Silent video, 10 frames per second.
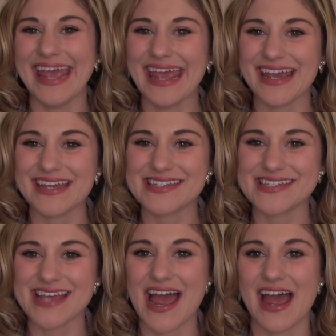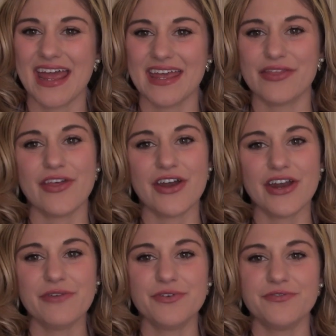Hey guys, I thought
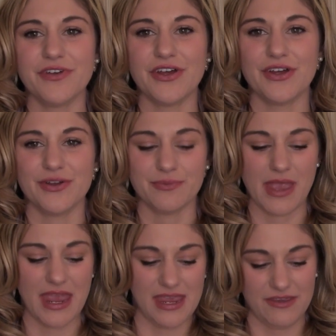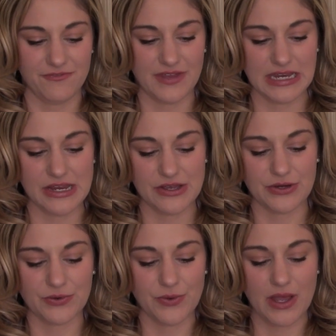I would film a
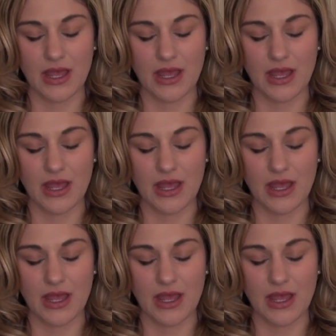video